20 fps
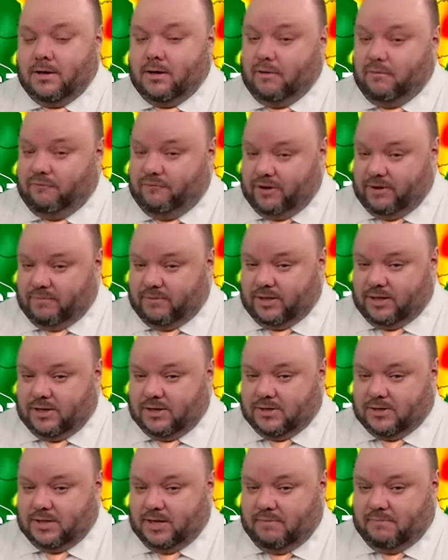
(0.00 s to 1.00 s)
of 50 to
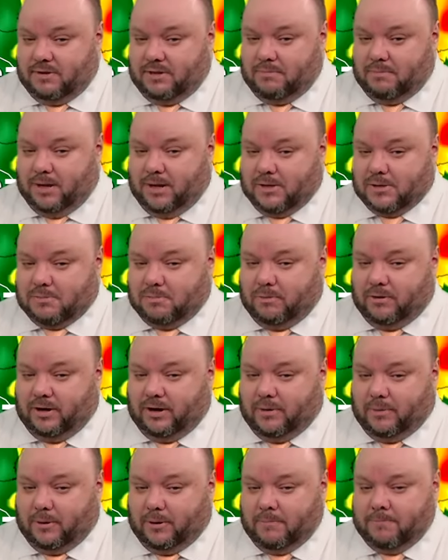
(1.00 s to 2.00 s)
70 miles per
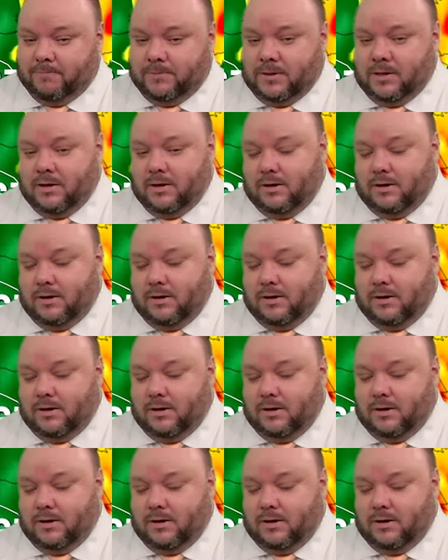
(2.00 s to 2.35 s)
hour,